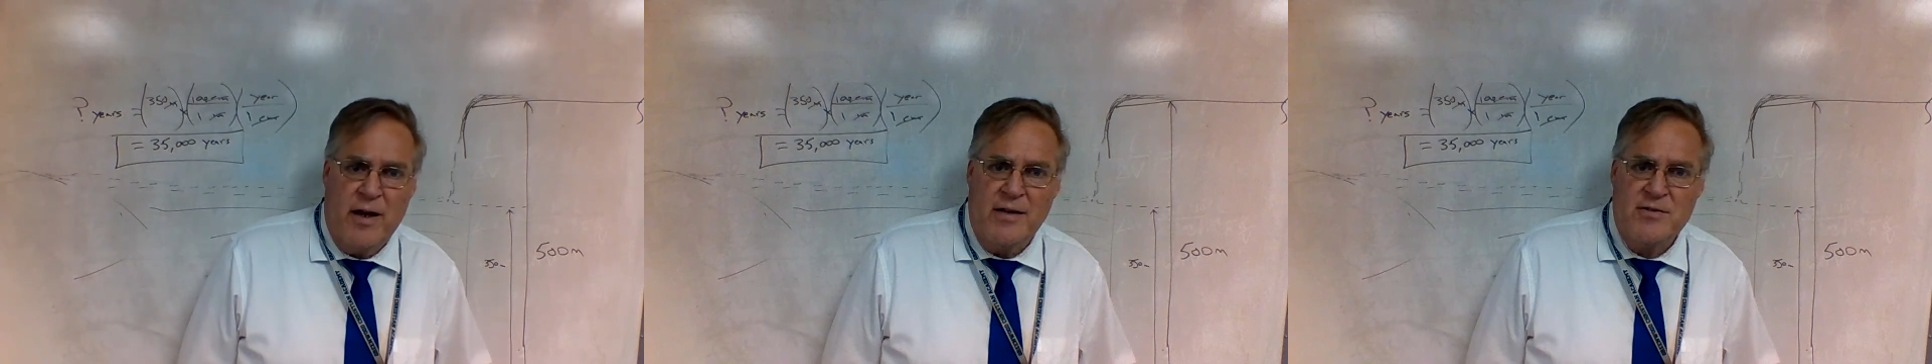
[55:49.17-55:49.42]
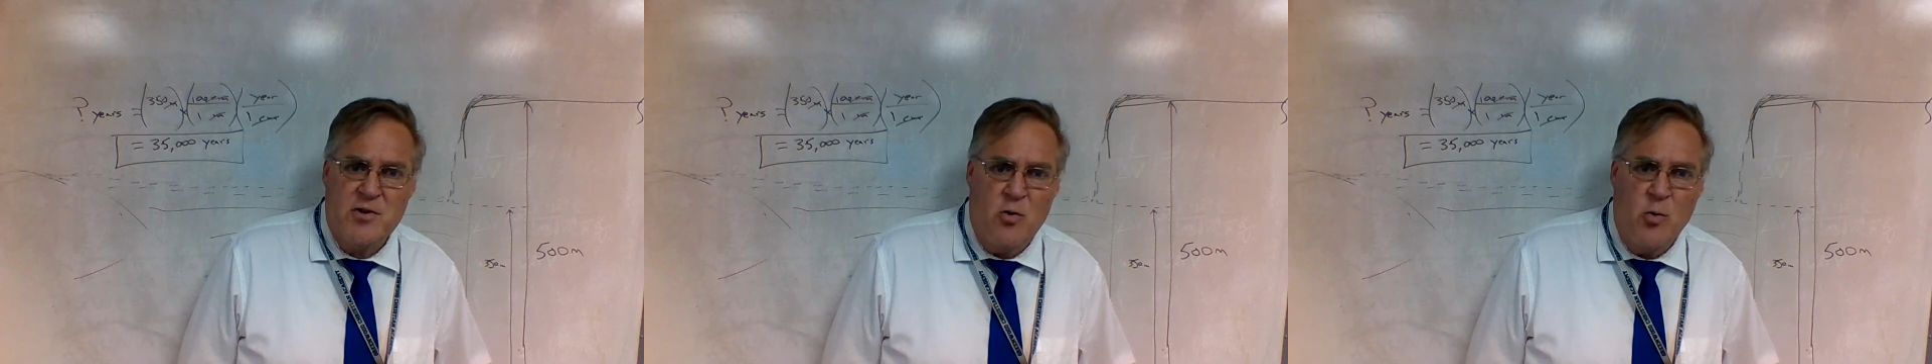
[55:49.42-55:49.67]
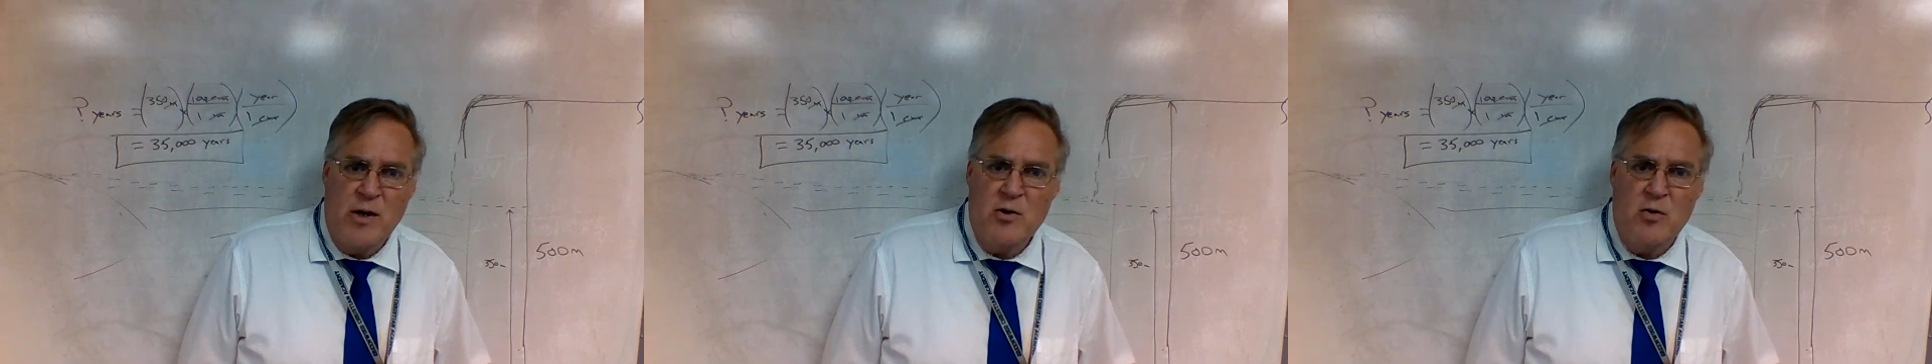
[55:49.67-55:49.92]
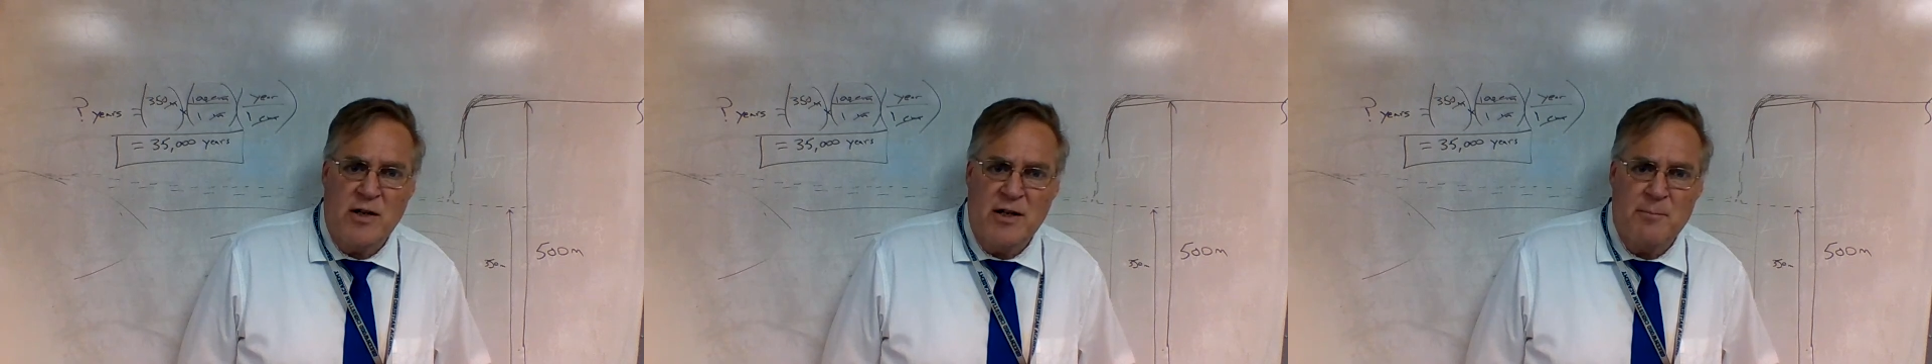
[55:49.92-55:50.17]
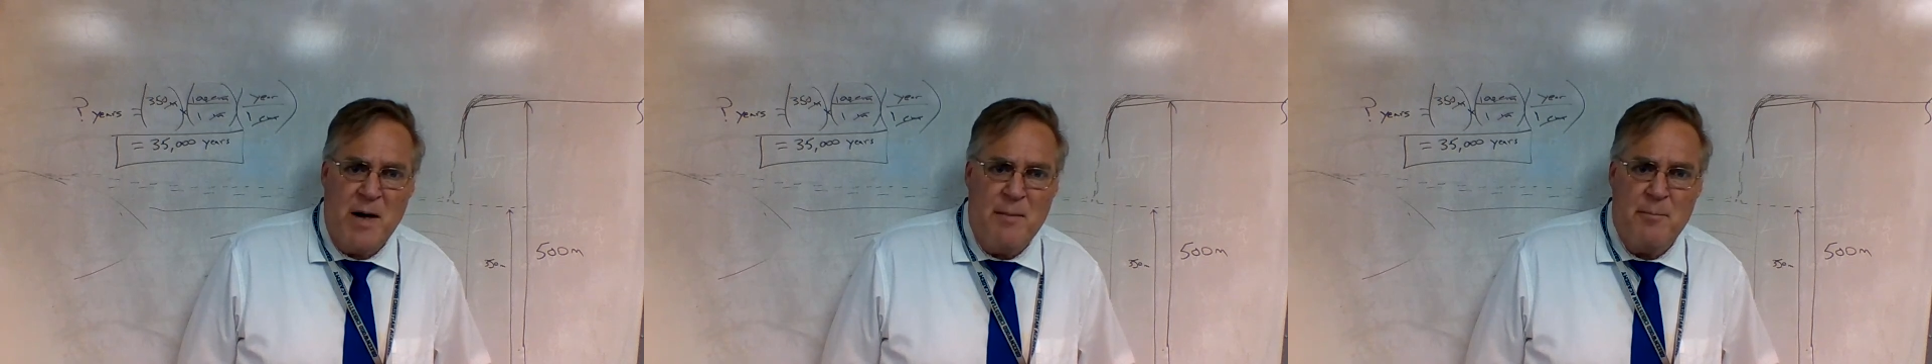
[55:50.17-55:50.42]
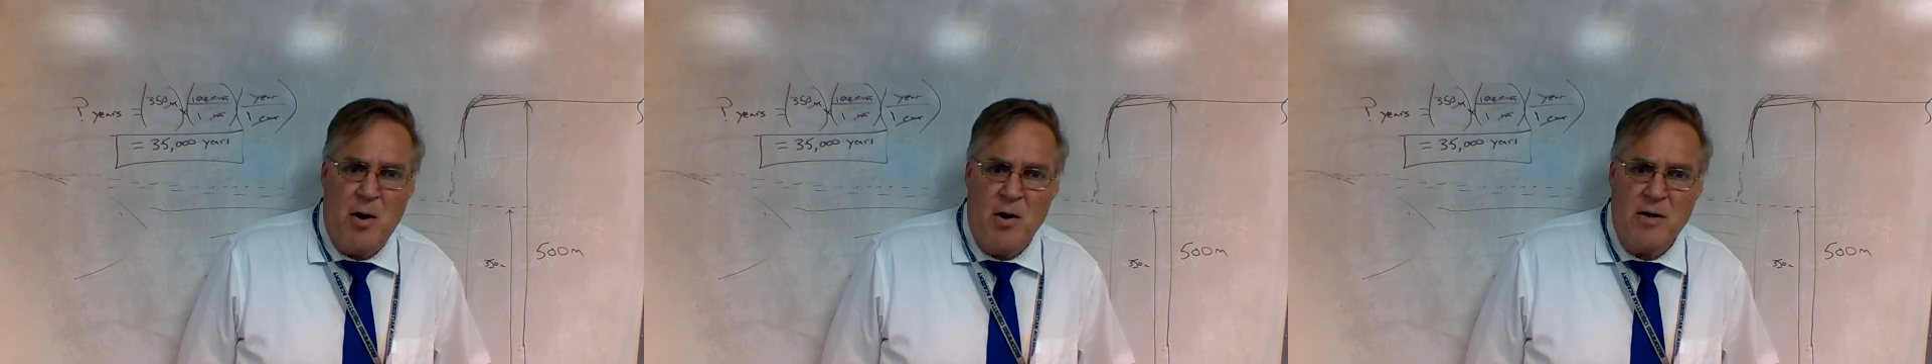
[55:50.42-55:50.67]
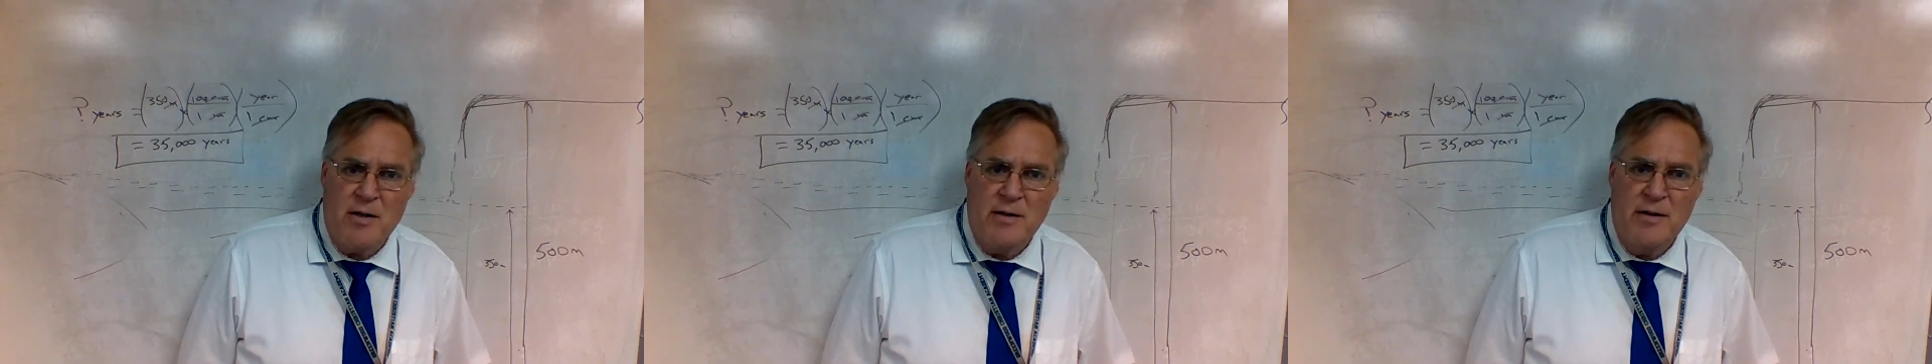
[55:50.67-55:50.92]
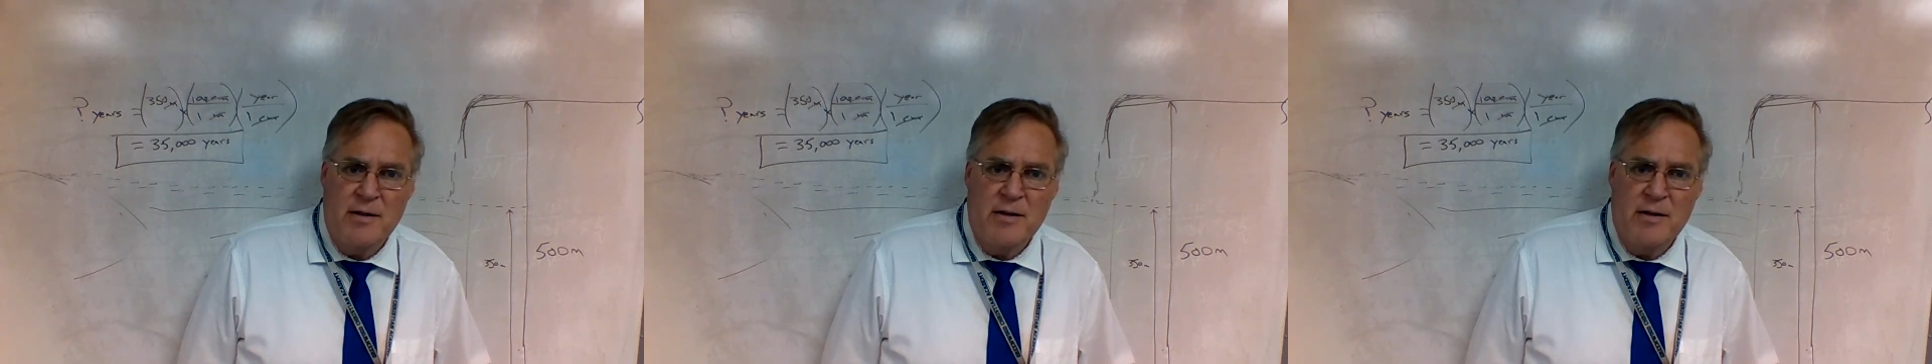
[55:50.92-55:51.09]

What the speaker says: and so we don't get bombarded